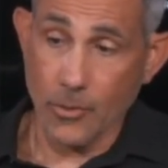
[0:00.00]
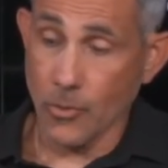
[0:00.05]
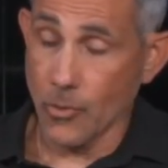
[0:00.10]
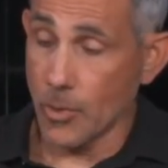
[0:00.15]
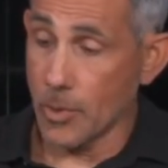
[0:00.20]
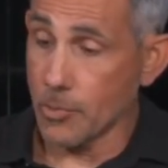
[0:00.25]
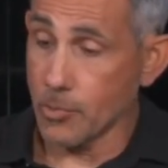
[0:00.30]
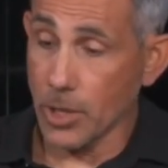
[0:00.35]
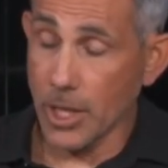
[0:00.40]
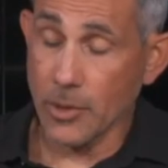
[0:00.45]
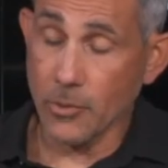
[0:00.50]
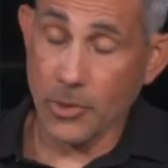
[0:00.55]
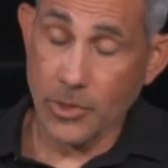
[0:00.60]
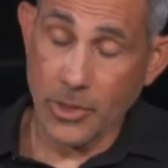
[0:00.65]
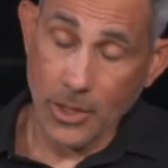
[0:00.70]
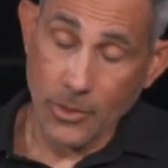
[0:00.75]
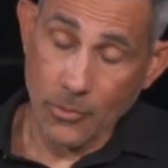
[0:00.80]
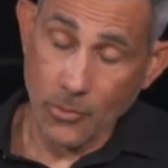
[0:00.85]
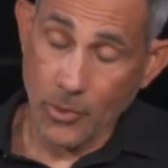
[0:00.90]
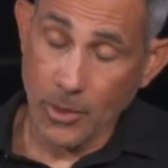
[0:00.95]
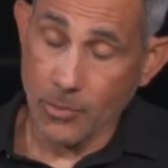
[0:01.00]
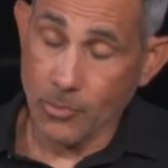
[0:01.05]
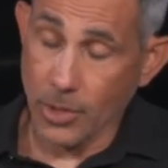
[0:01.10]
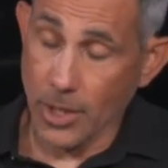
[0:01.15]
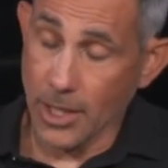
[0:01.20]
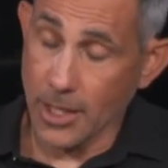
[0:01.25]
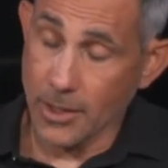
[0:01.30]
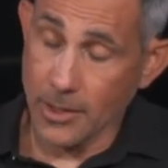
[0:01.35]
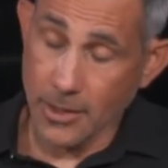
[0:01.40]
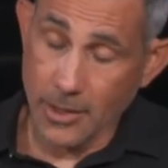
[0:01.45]
we played
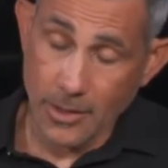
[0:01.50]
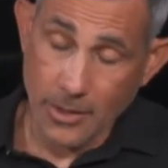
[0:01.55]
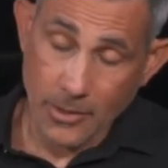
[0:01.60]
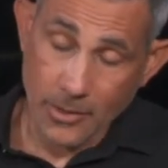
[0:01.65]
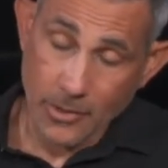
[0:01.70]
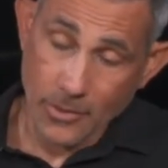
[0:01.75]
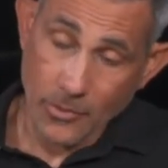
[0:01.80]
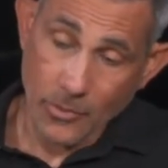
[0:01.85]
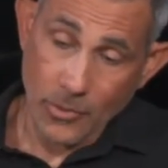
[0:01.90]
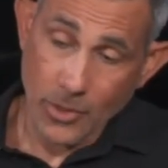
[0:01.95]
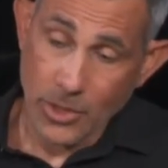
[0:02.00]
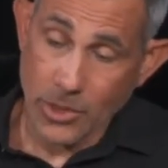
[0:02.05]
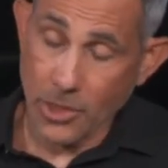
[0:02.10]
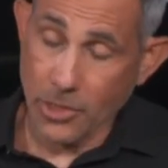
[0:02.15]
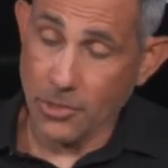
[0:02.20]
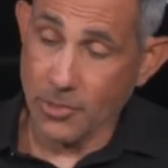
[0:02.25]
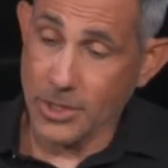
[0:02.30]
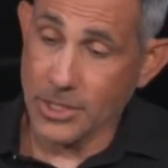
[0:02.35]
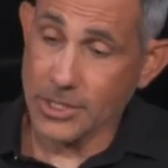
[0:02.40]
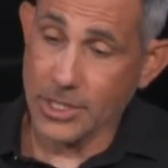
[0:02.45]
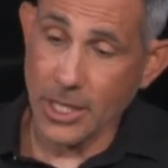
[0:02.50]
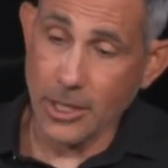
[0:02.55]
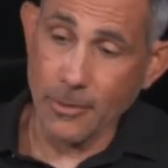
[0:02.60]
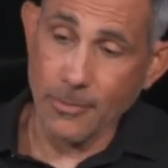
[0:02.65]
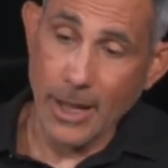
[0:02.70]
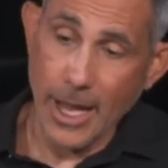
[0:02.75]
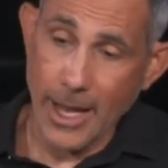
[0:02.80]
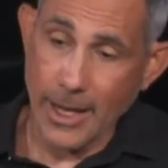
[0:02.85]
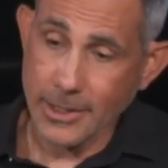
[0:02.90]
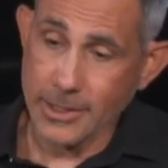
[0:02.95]
with the three center
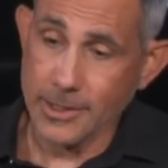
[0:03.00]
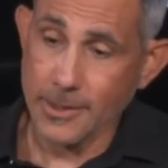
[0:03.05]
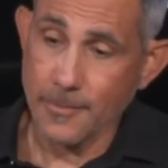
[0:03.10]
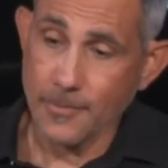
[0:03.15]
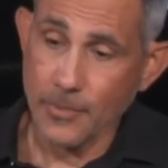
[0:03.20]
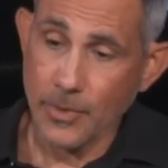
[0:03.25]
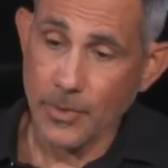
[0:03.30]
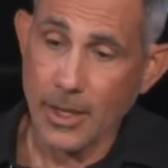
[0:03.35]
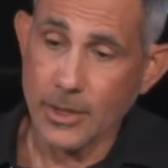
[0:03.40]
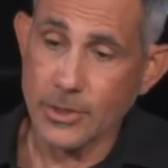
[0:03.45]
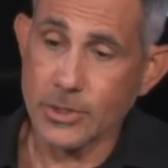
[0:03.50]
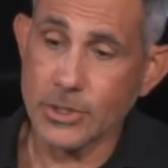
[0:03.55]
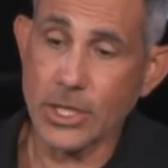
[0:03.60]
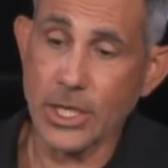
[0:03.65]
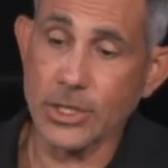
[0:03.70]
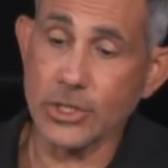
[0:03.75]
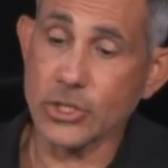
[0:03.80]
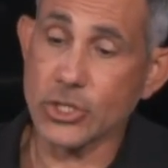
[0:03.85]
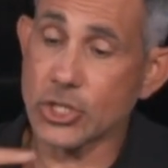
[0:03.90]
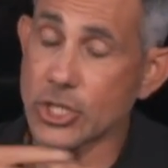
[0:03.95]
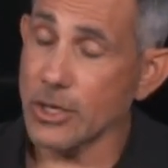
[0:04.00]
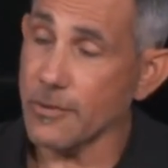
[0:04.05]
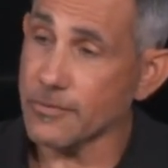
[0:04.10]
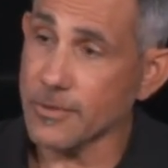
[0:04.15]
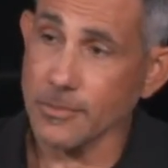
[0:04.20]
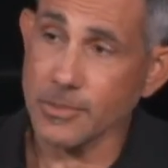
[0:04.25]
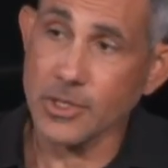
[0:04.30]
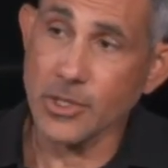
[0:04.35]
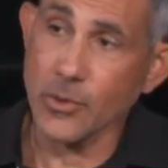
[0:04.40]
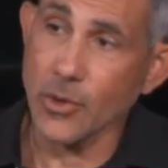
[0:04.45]
backs, didn't shift
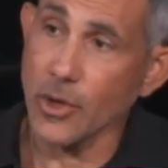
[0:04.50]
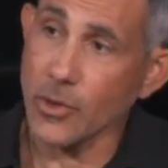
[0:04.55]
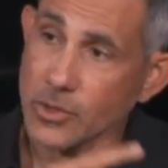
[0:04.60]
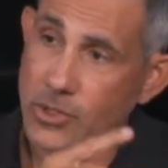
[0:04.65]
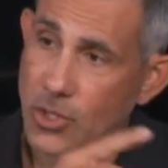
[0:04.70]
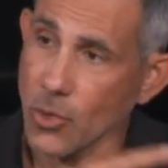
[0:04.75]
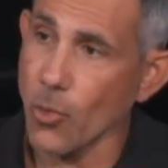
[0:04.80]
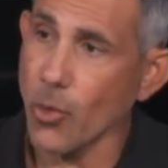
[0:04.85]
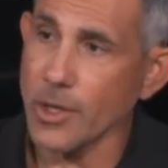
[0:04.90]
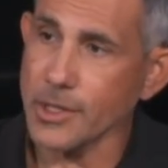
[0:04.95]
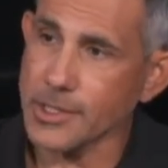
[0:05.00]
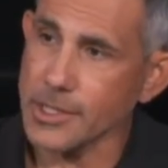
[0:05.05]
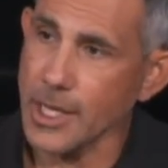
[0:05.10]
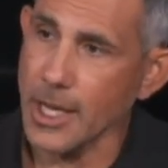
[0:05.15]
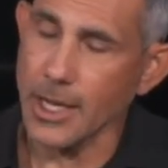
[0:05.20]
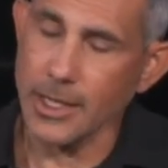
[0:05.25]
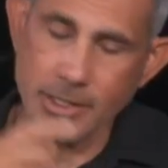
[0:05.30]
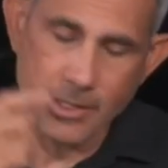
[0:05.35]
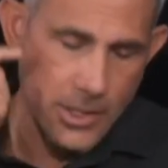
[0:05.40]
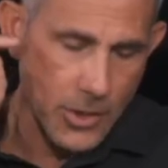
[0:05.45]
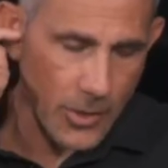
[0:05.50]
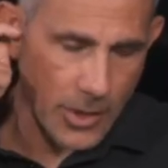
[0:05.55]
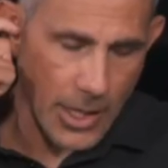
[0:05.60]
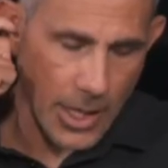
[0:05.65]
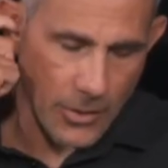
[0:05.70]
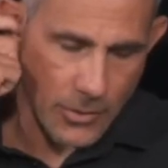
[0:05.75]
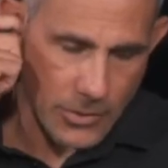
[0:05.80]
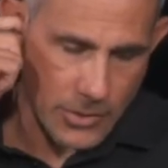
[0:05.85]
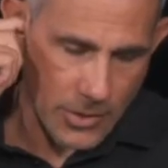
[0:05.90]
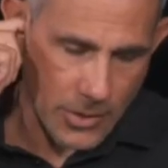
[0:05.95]
them to one side. So
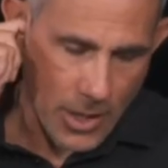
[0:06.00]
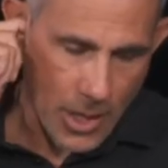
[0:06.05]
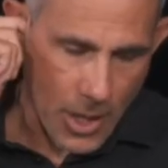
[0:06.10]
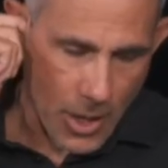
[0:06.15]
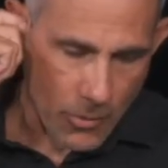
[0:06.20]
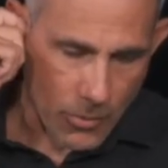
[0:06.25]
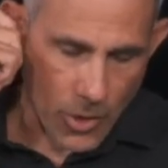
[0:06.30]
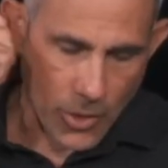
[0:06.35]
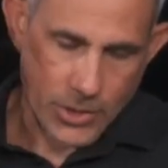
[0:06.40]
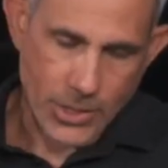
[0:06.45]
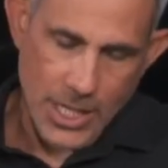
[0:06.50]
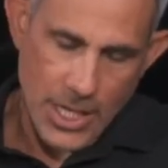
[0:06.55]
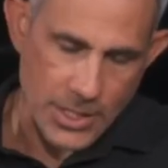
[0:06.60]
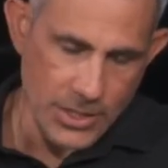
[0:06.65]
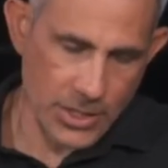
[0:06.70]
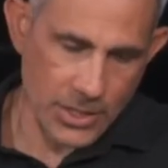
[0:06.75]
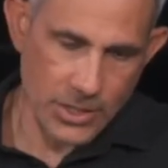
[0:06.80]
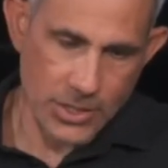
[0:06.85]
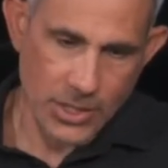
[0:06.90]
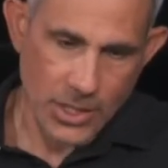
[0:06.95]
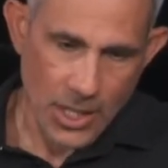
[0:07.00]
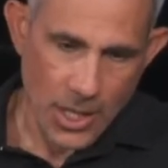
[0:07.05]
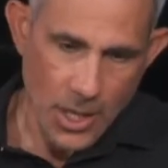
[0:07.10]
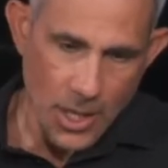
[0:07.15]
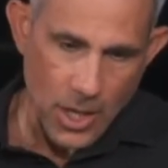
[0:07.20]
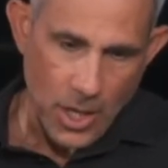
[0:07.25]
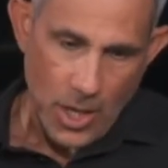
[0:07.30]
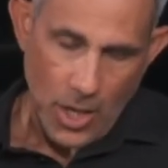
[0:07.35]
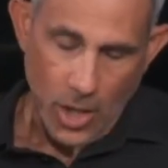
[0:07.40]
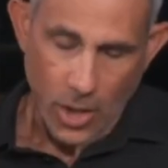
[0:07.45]
again, rotations
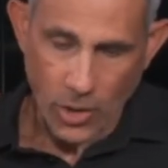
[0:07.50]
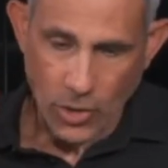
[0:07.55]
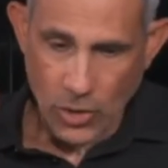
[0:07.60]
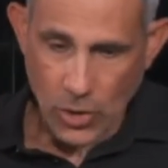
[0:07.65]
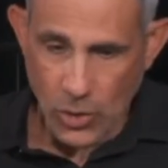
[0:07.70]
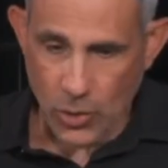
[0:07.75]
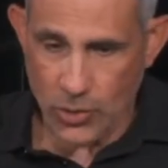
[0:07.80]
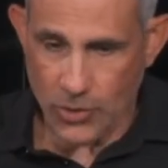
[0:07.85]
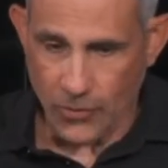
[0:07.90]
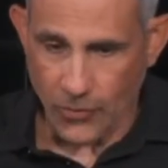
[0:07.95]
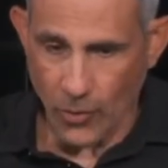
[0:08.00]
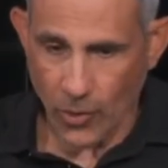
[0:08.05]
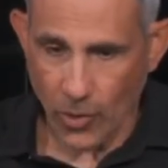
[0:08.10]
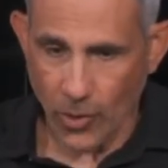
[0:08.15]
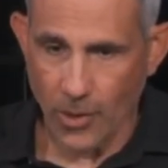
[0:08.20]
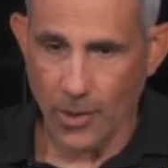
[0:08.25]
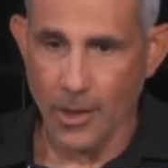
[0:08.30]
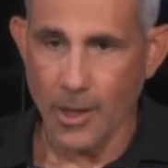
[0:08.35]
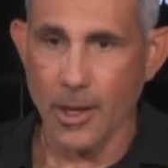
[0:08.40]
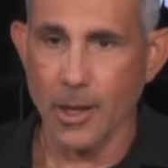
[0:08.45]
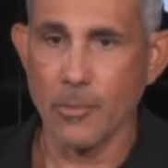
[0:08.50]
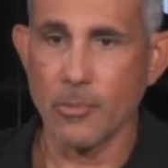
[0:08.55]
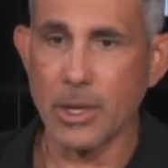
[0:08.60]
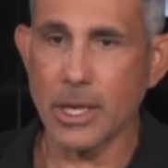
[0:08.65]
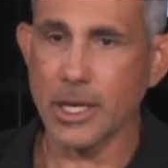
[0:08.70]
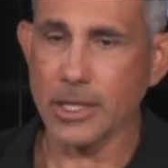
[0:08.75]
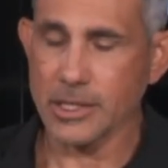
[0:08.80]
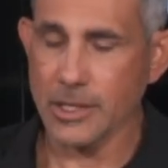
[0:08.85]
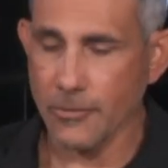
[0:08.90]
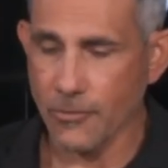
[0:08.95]
are useful
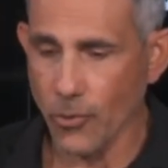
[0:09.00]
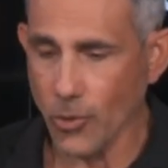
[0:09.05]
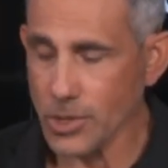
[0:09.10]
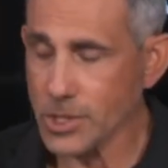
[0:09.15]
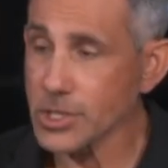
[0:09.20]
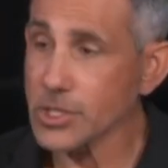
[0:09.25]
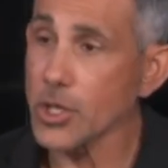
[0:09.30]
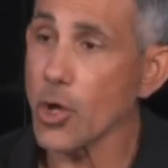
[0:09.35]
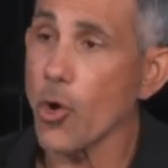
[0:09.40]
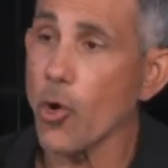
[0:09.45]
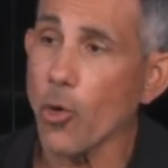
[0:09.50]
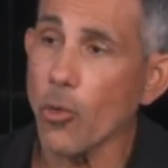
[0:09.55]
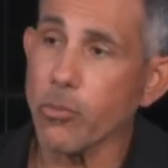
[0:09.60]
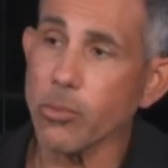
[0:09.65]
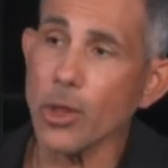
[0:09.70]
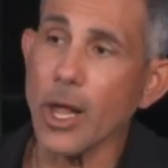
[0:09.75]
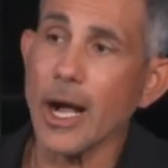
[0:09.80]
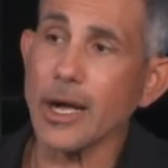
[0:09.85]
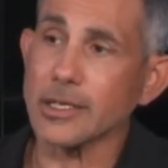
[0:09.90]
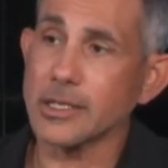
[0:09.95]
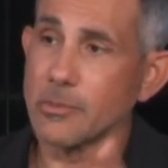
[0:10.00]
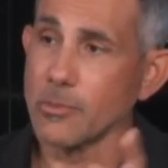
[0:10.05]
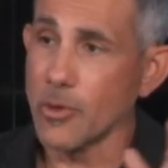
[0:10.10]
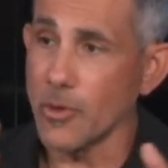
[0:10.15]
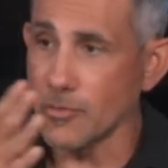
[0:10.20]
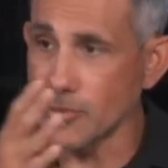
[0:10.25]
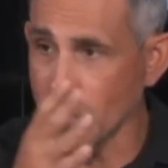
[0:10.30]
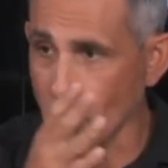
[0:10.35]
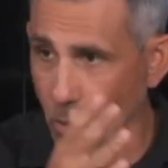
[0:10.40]
because it forces the whole block to move to